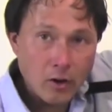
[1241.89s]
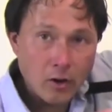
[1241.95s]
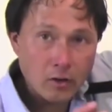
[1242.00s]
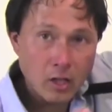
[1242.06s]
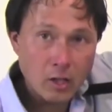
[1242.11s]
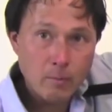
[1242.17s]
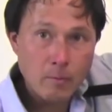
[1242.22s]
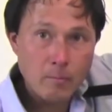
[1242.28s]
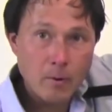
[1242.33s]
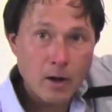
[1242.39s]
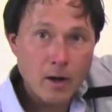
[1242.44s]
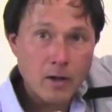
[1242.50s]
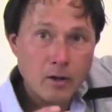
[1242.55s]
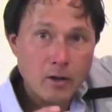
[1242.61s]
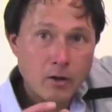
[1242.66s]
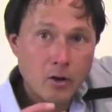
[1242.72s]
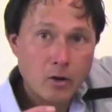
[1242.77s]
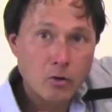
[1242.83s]
Now keep in
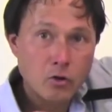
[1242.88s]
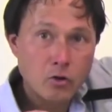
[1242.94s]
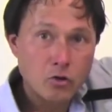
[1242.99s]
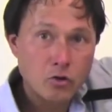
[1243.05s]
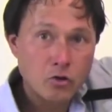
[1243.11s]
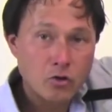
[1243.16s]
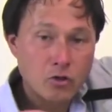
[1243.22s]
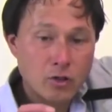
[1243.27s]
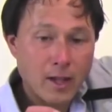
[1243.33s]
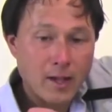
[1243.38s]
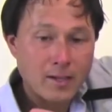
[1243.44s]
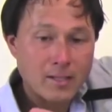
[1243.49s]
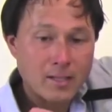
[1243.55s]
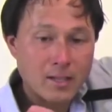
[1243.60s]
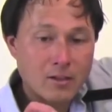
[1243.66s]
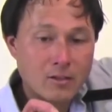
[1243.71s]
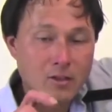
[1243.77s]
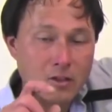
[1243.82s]
mind, you know, you should slice
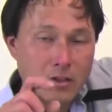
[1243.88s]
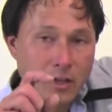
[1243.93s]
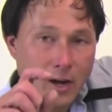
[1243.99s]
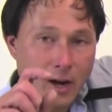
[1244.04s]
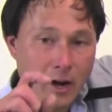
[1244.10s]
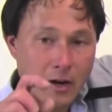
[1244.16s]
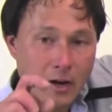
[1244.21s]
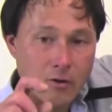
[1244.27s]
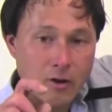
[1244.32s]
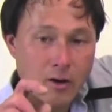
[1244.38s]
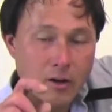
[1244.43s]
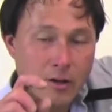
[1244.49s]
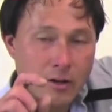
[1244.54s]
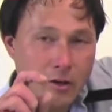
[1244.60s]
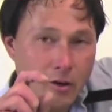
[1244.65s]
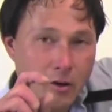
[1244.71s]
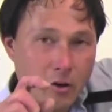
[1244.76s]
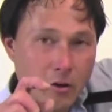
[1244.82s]
things to
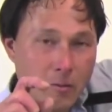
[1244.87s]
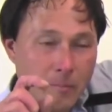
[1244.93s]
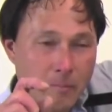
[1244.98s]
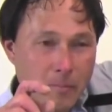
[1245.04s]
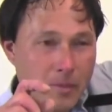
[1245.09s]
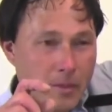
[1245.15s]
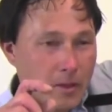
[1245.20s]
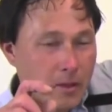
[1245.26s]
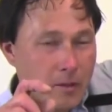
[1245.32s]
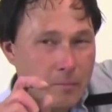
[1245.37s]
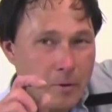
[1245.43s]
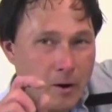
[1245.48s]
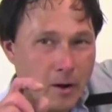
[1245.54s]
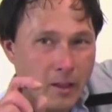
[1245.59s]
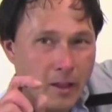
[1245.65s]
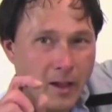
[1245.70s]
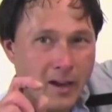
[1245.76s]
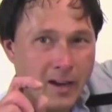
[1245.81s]
dehydrate, you know,
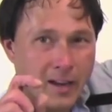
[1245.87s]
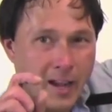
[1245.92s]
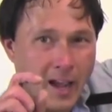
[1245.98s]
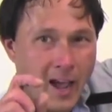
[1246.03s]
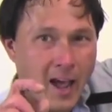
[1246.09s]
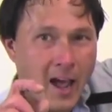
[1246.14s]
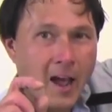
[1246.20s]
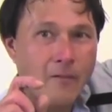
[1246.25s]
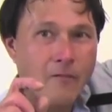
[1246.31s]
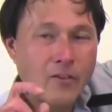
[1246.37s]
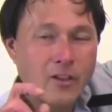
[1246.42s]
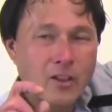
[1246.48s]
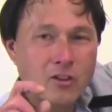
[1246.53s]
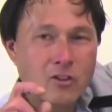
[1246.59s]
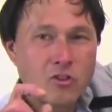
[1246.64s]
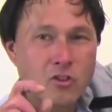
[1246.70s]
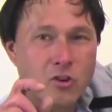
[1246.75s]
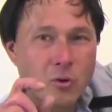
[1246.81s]
probably like ½ inch.